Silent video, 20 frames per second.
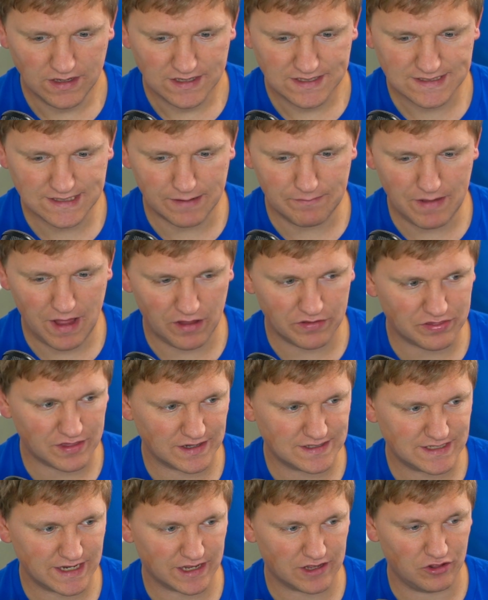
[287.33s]
Something else
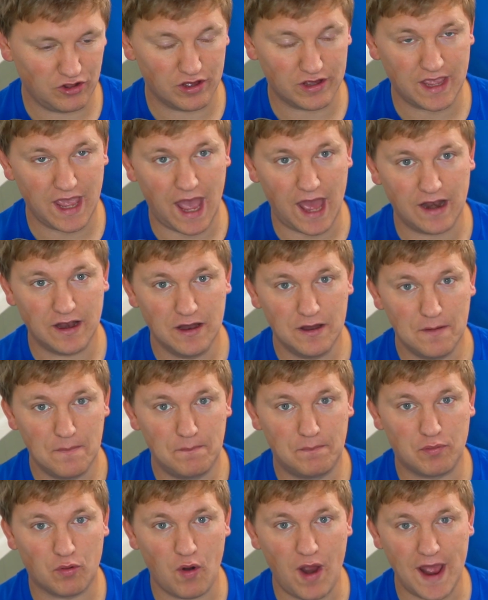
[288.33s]
I take a look at,
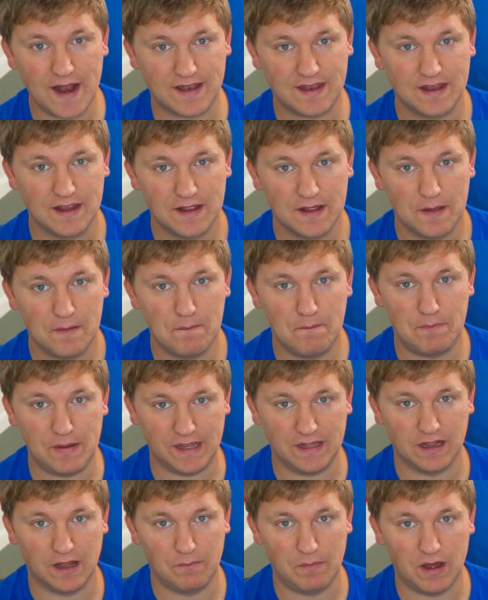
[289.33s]
Brett
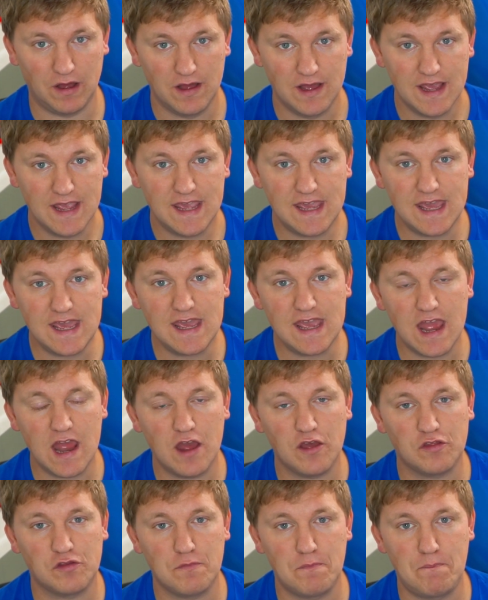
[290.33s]
Bielema. He
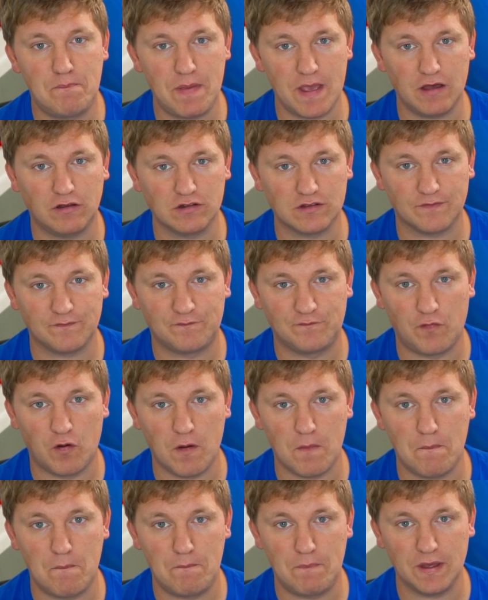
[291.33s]
is built
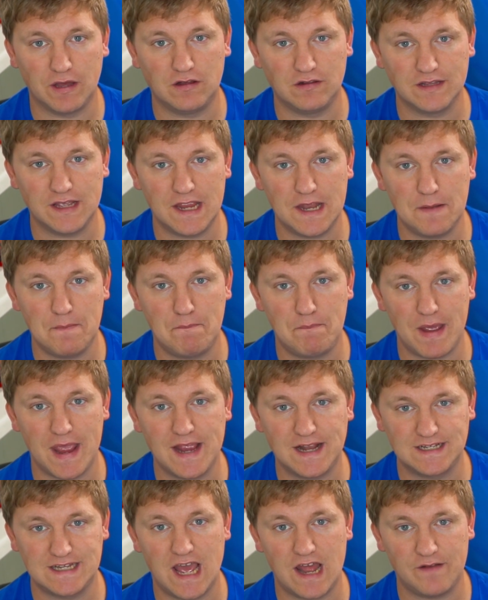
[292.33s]
for building
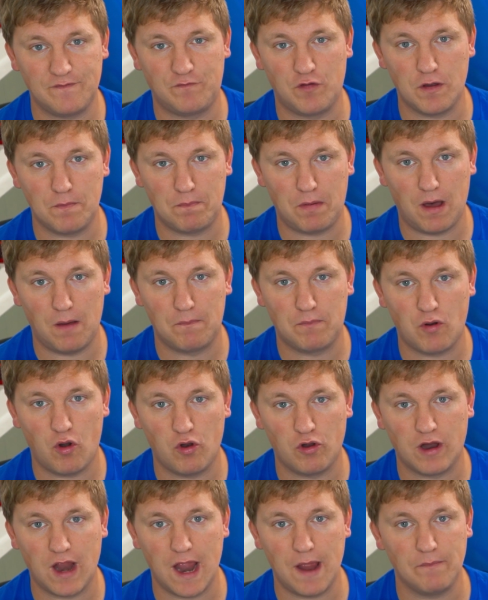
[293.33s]
Big Ten football
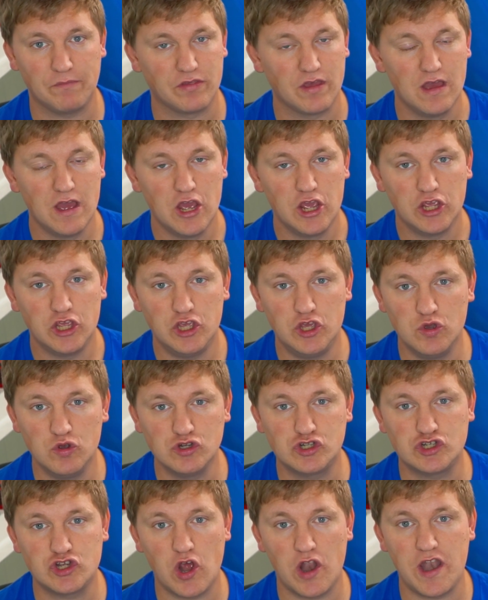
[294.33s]
programs.
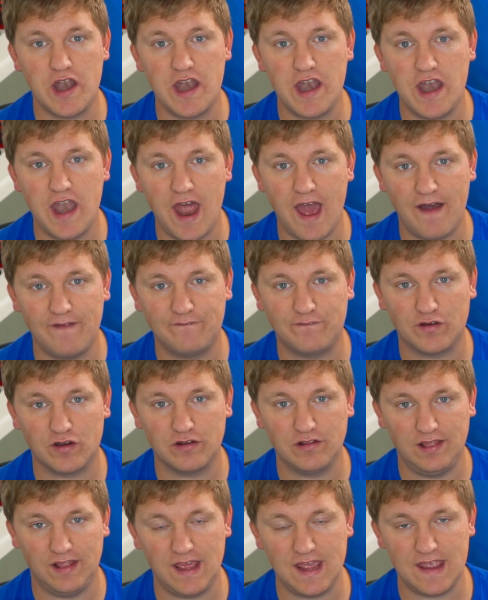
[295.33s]
you should
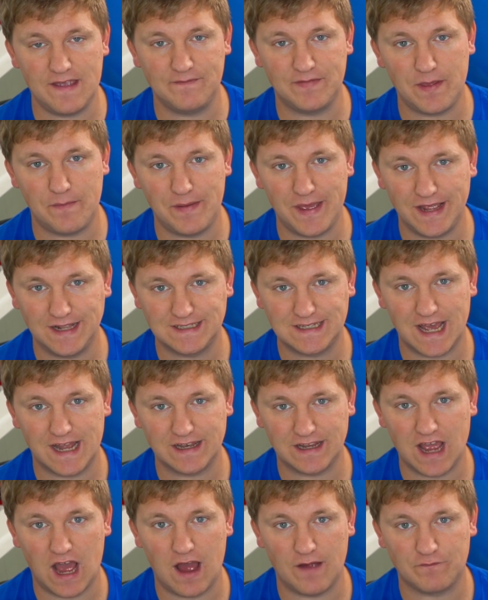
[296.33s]
never leave the Big
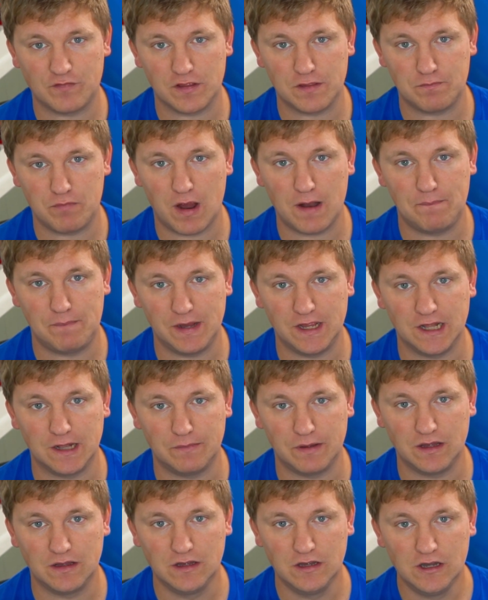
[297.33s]
Ten Conference, Brett
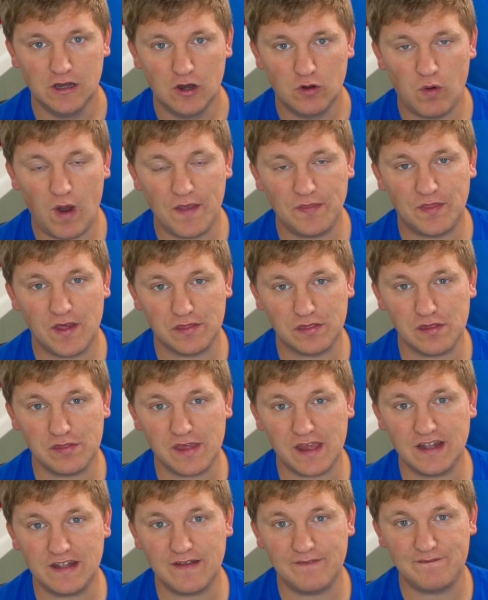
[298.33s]
Bielema. Right? This
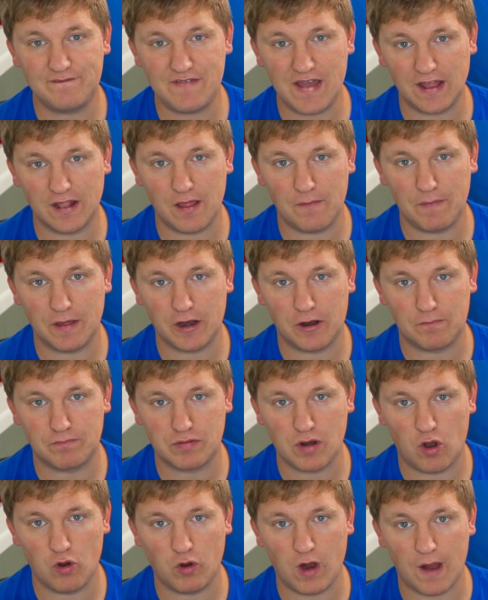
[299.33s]
is a developmental
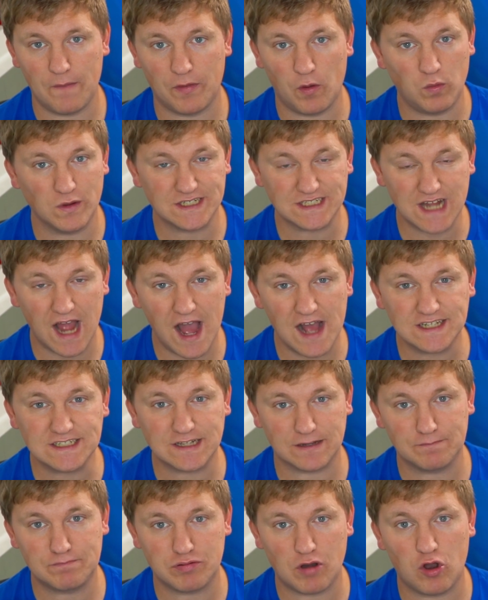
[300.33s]
program. The
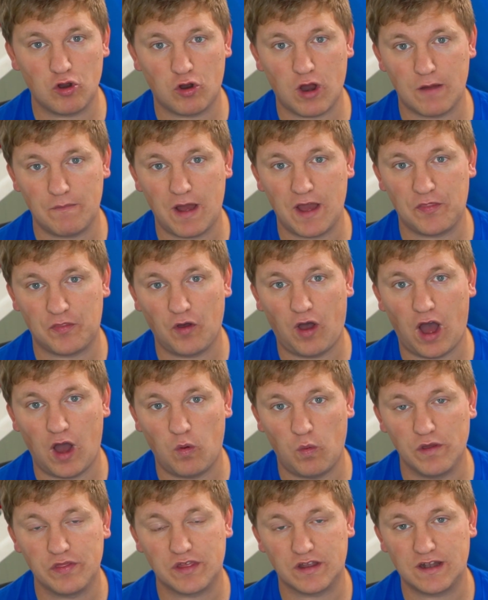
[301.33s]
Wisconsin program, I
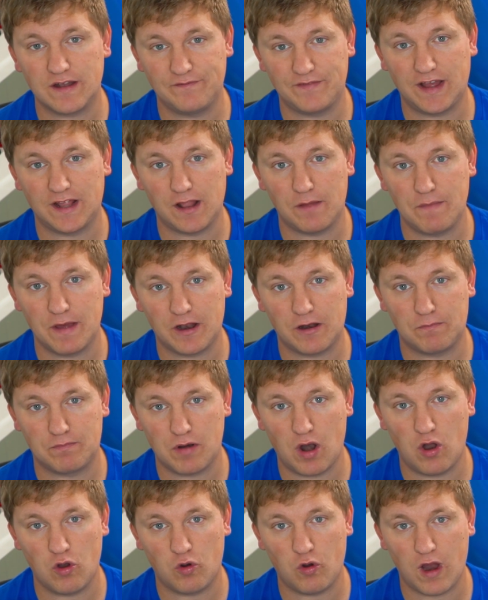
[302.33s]
thought, was a developmental
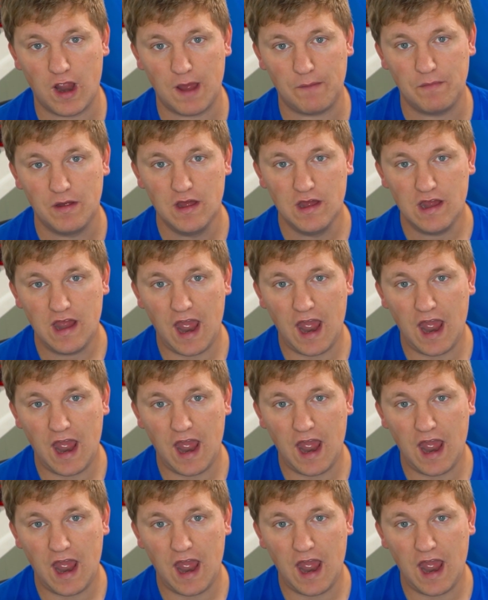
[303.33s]
program